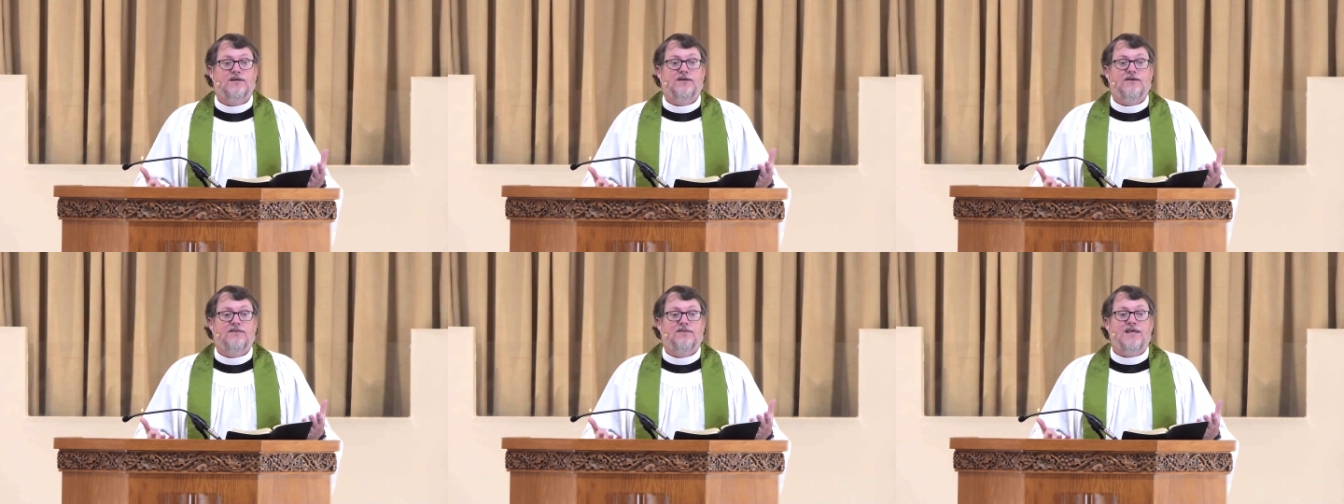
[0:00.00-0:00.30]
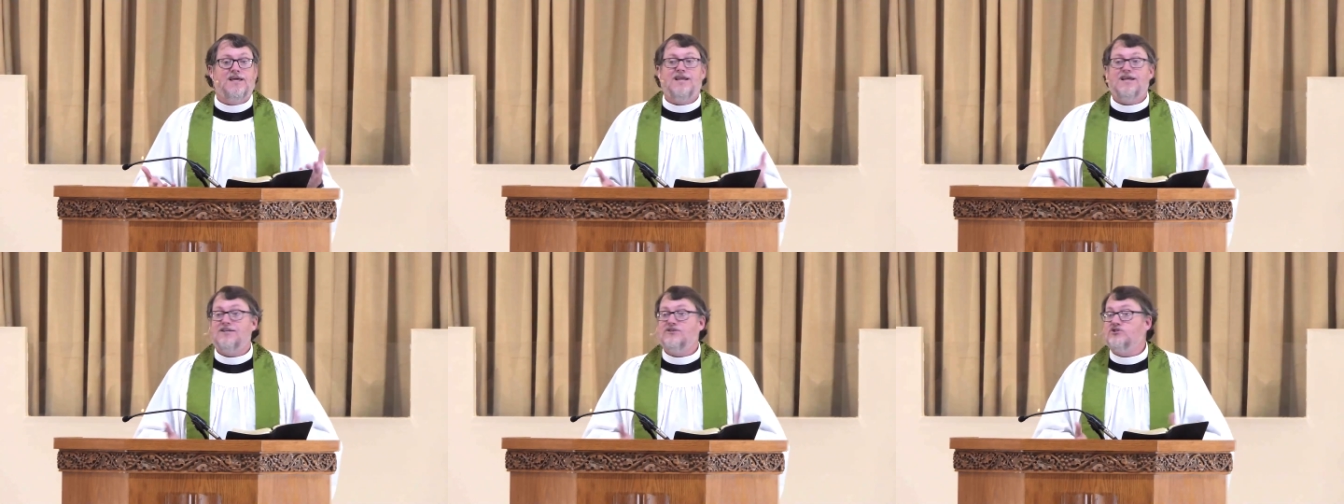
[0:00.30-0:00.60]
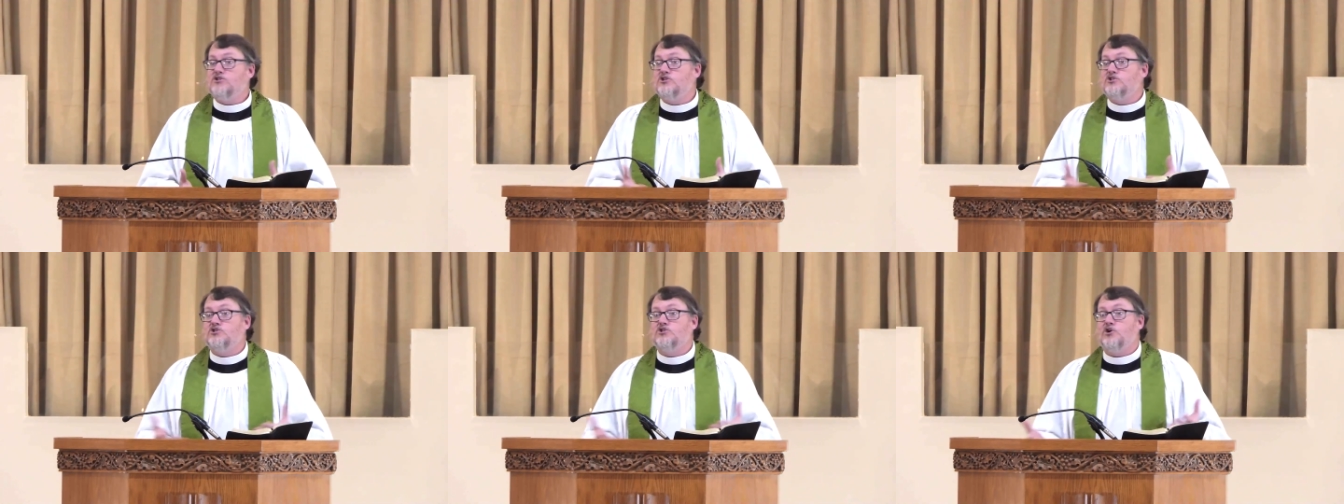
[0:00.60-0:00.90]
They didn't
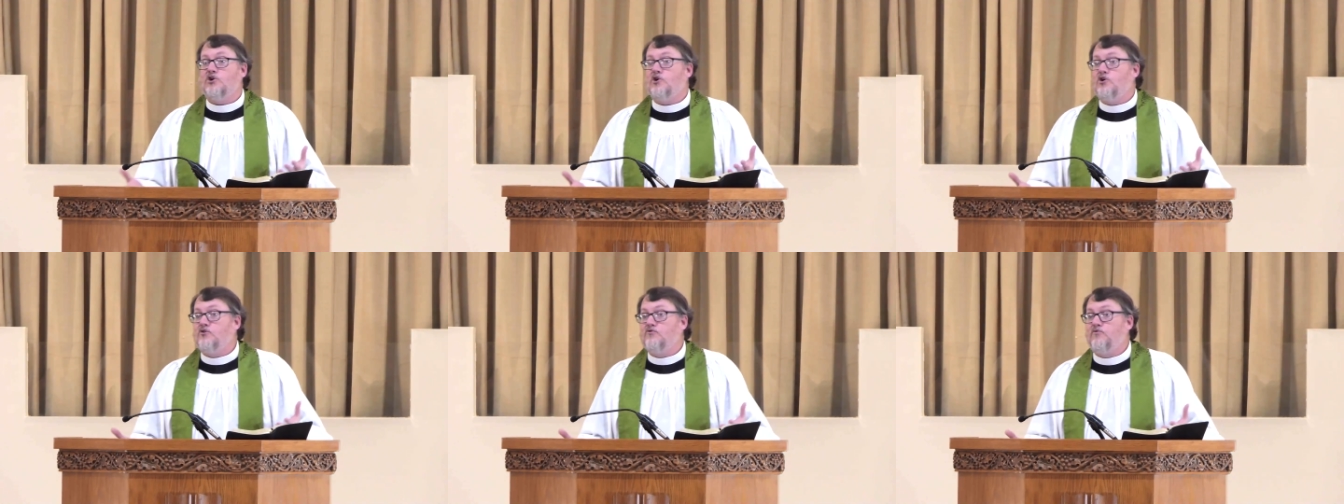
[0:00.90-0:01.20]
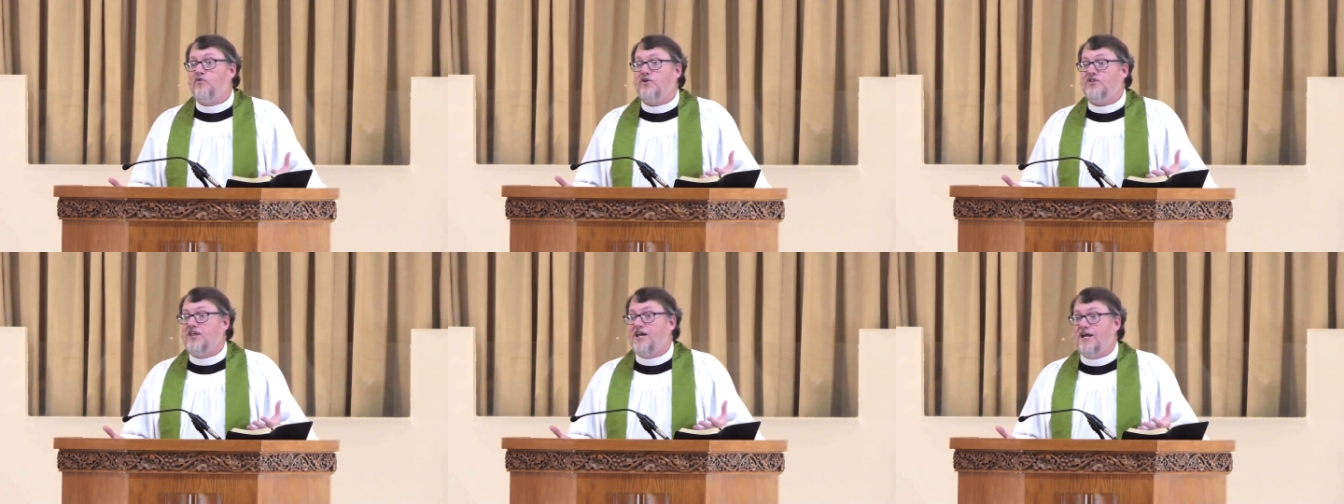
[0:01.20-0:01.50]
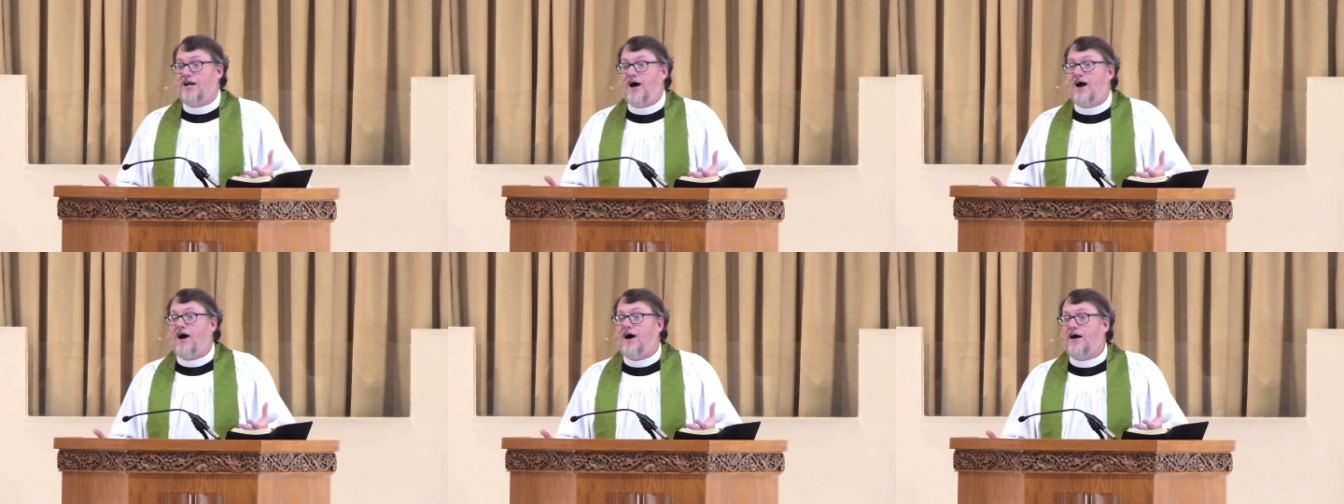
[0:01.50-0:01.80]
deserve what they
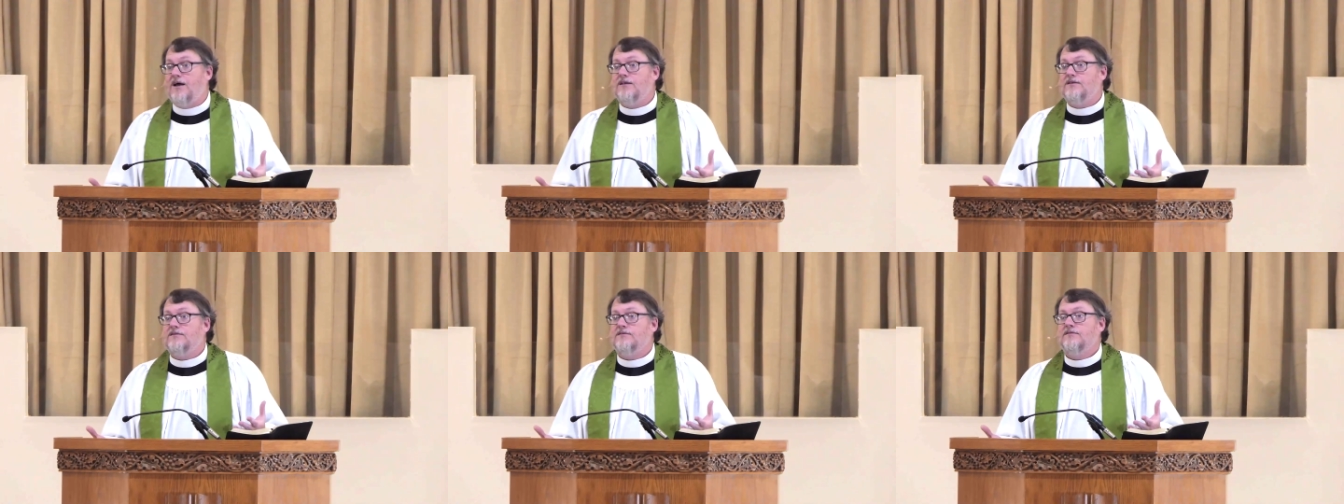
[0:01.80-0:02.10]
got.